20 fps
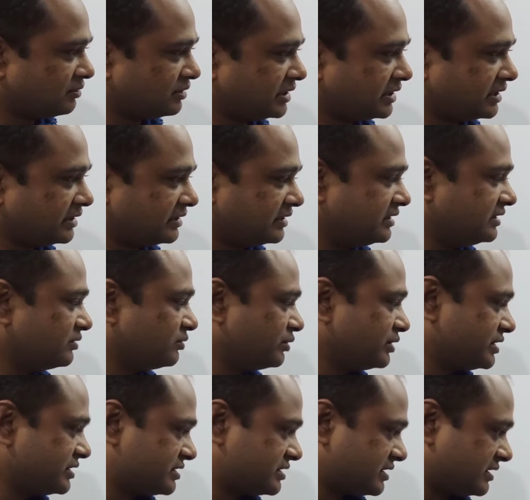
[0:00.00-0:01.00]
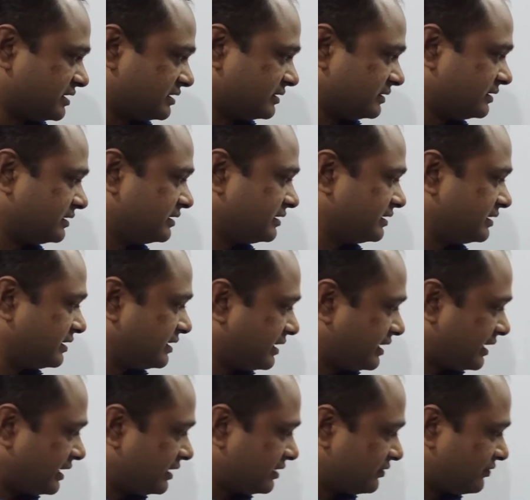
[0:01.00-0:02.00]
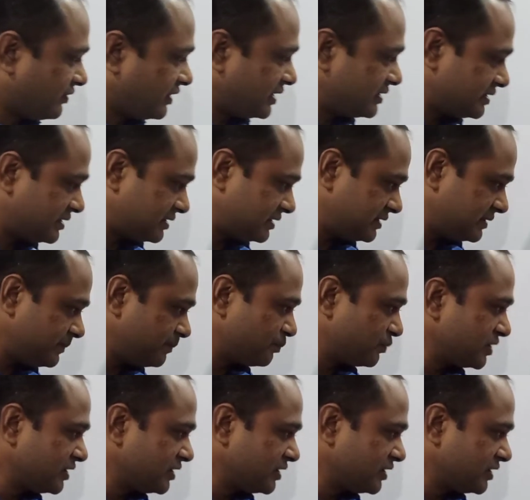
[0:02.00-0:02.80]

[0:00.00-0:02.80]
wire in winter. And finally,